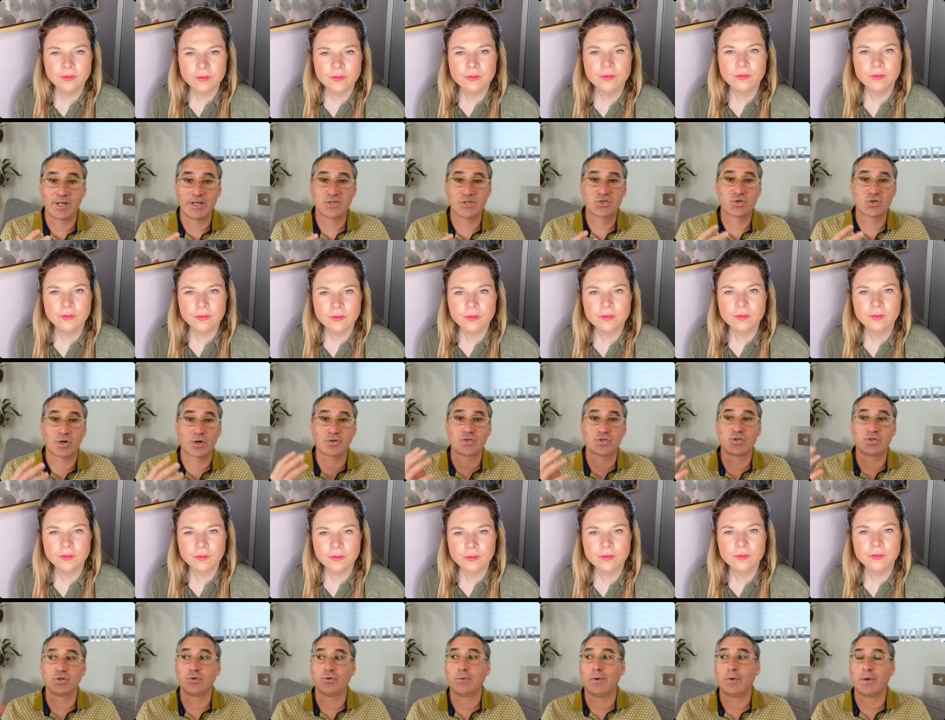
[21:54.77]
Speaker 1: is start
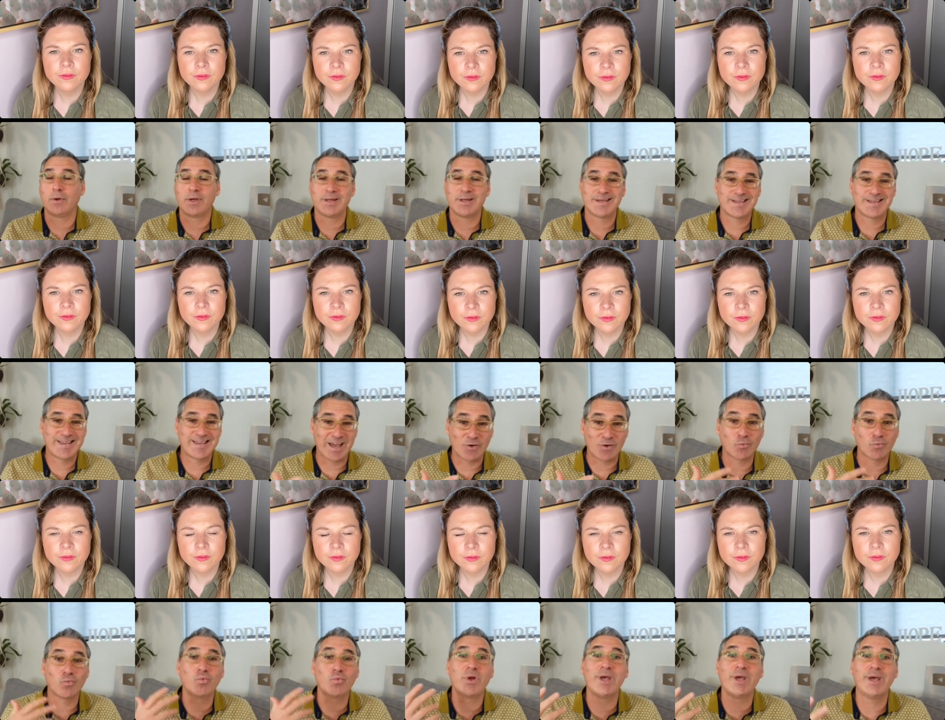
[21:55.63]
to get
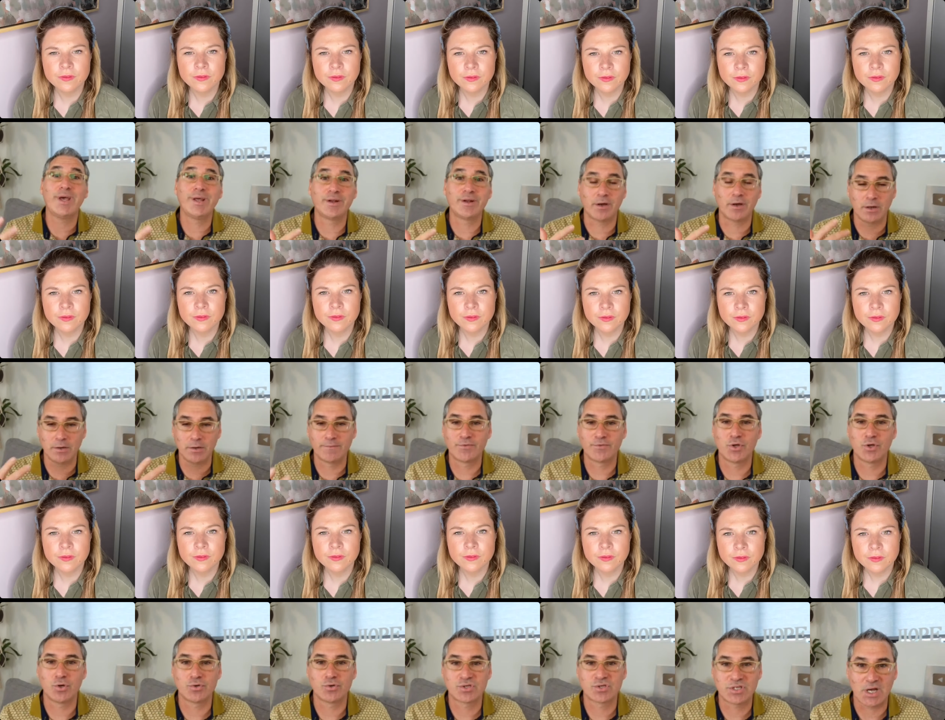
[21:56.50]
rid of
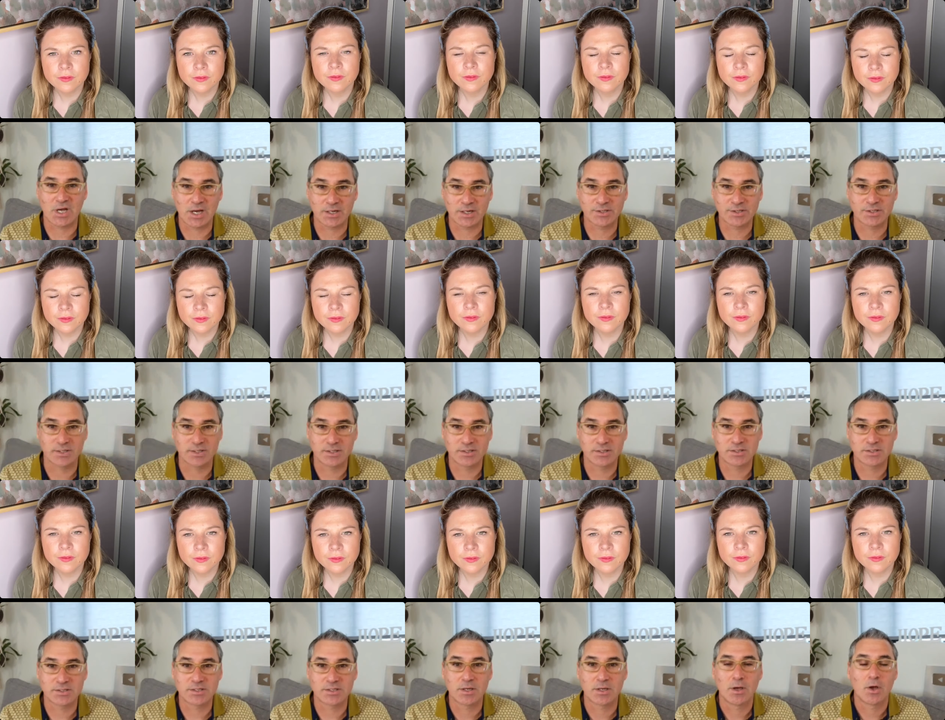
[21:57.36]
those
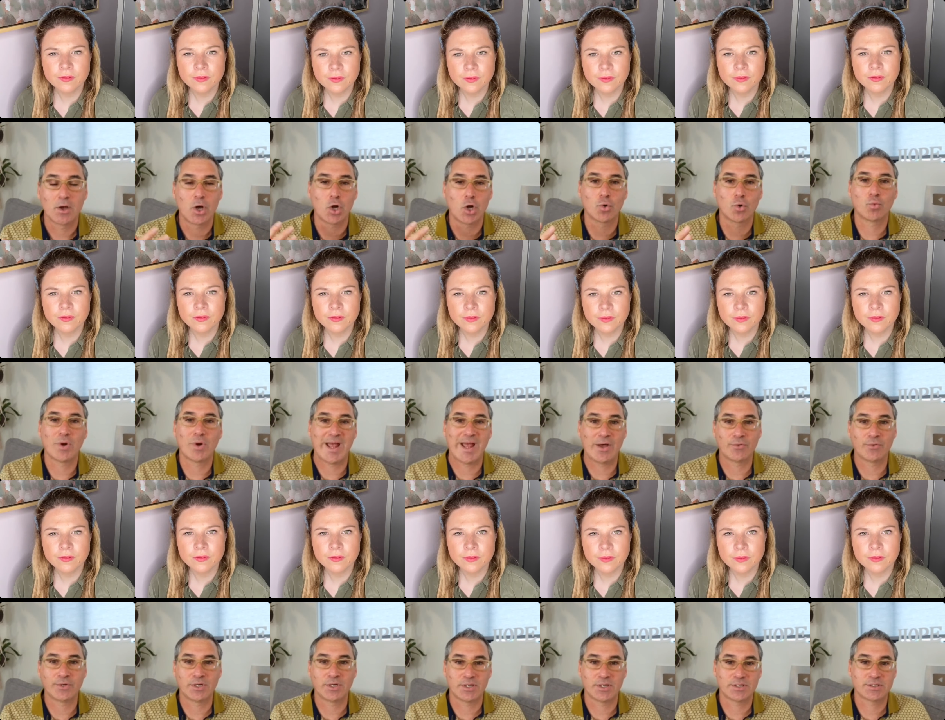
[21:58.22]
toxins
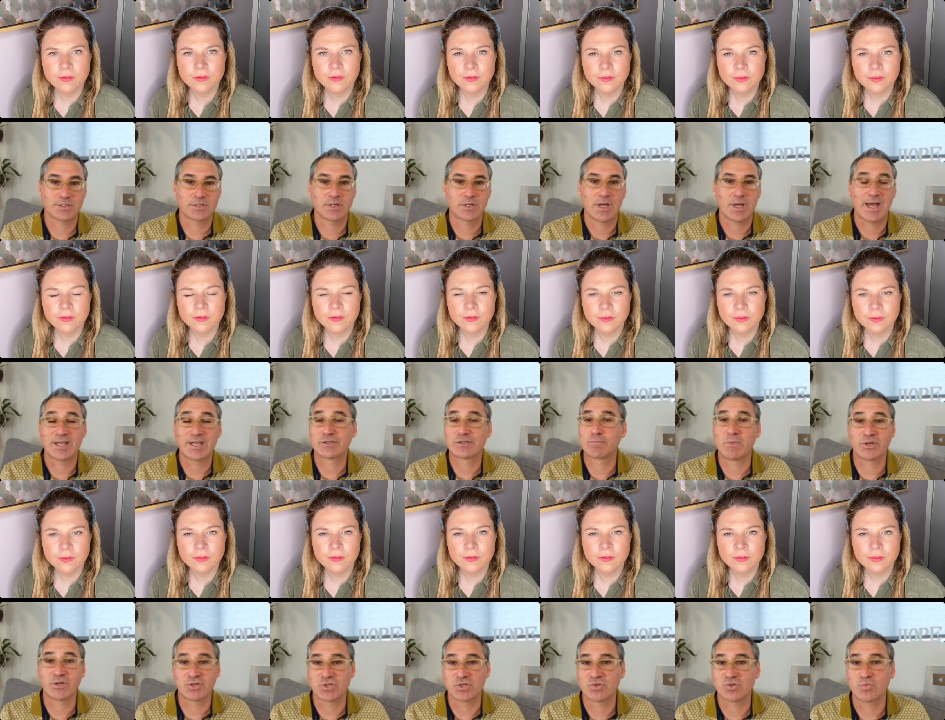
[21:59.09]
around us as
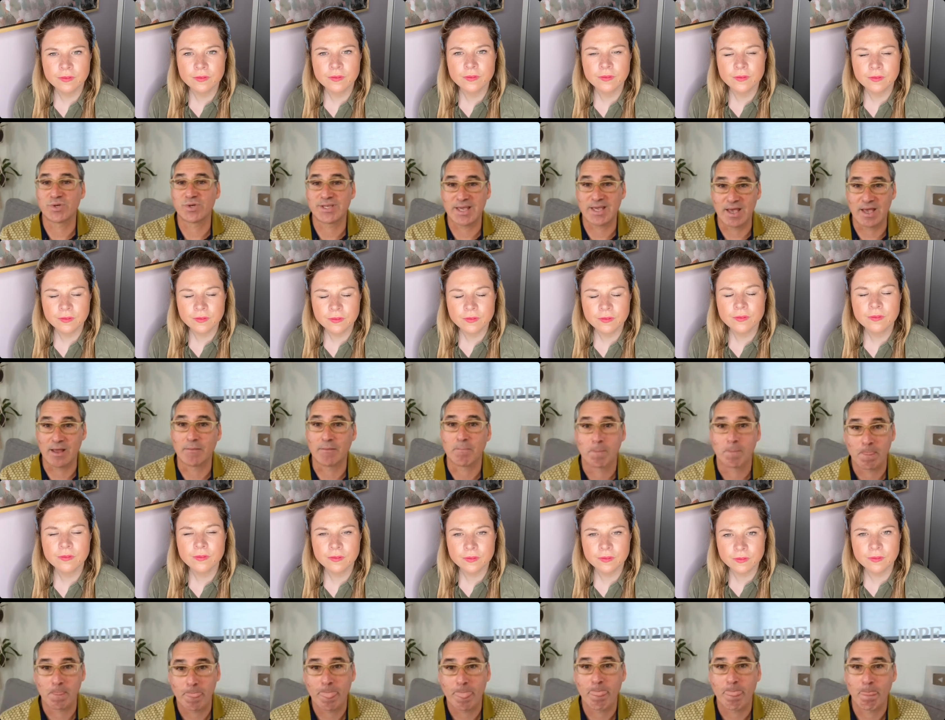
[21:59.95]
much as we can.
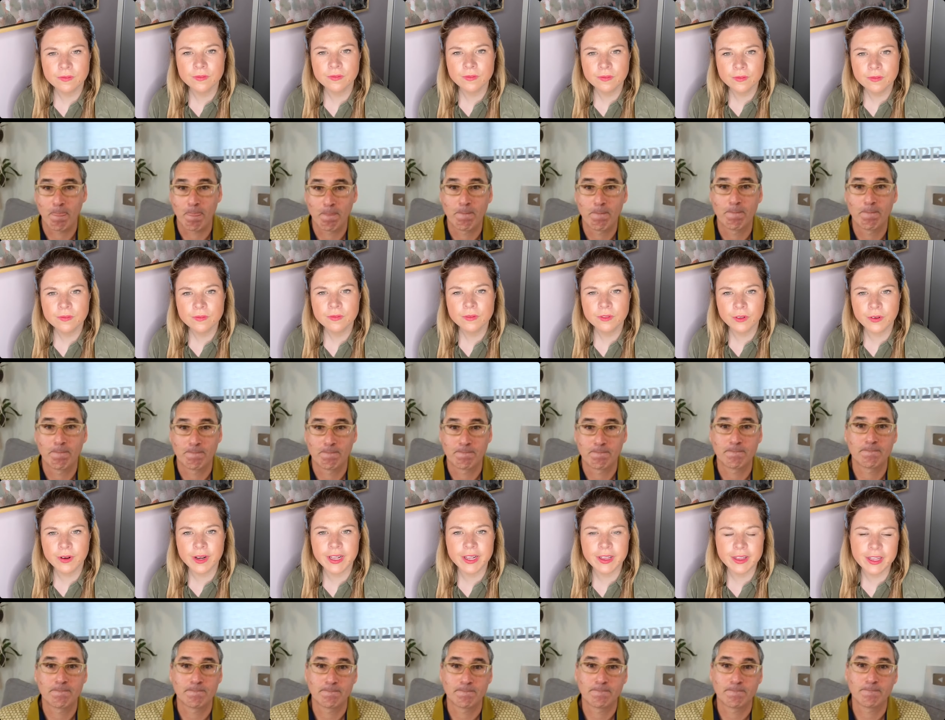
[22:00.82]
Speaker 2: Mm-hmm.
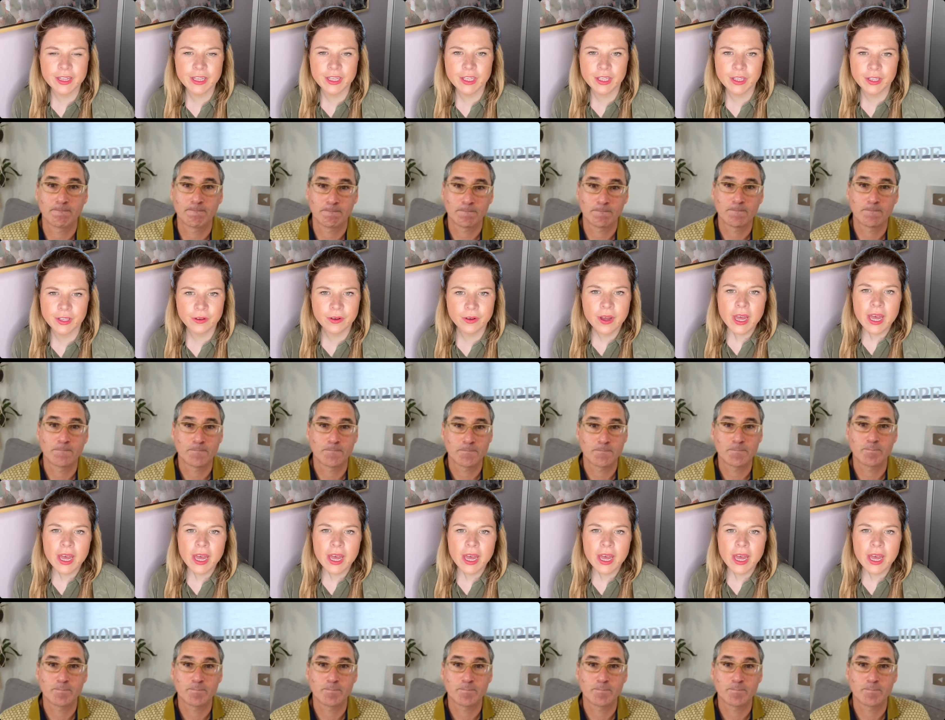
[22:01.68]
Great, thank you.